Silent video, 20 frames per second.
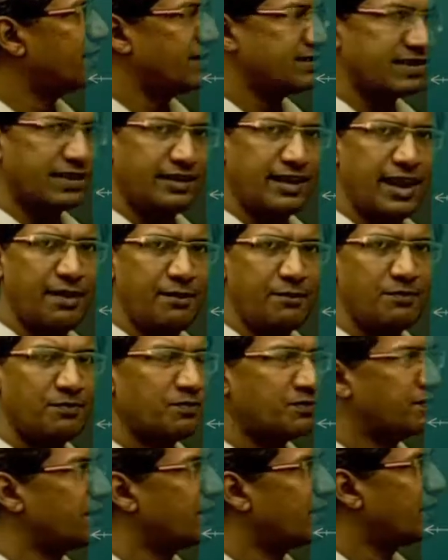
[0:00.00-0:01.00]
Is it
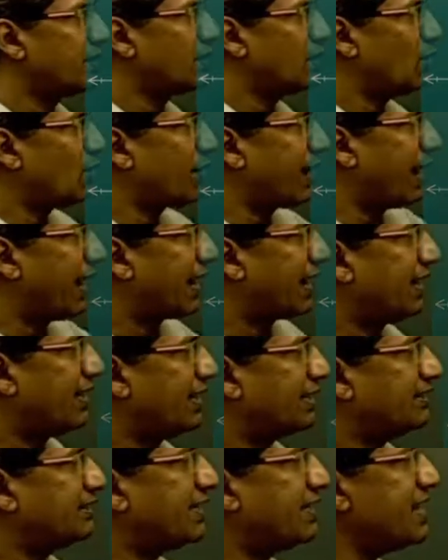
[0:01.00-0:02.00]
clear? Okay.
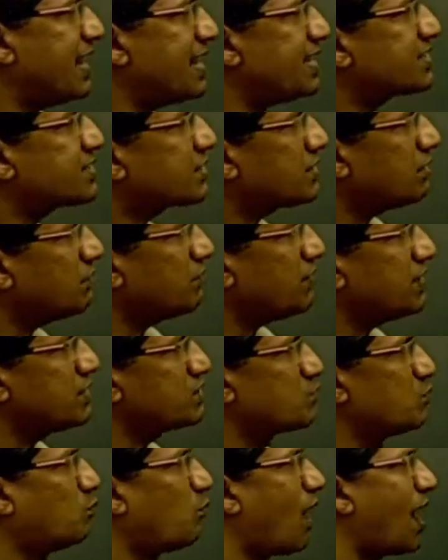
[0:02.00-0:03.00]
The next curve
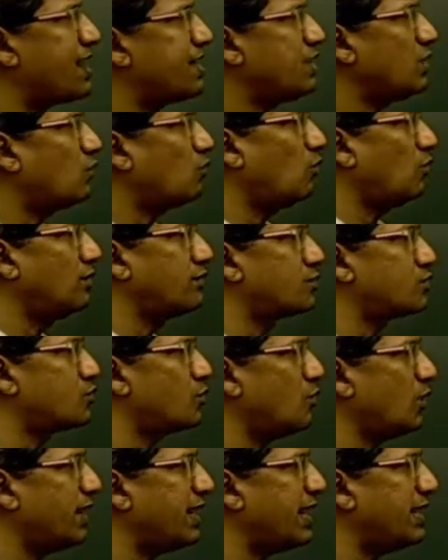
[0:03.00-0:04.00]
is y equals
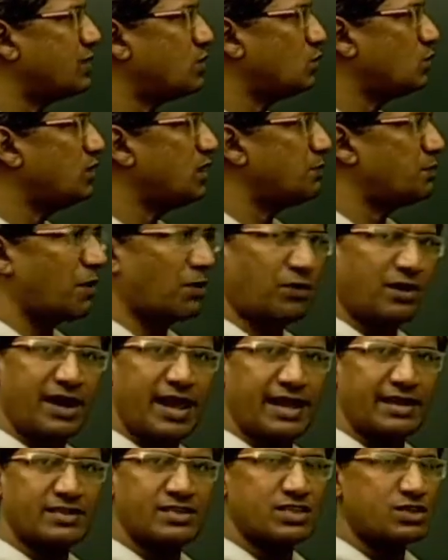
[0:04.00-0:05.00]
to a to the power
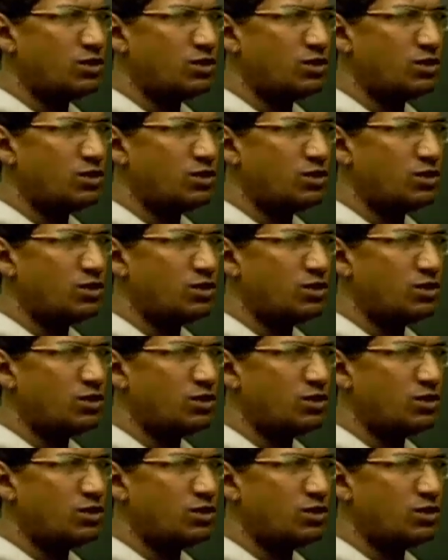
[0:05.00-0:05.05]
x.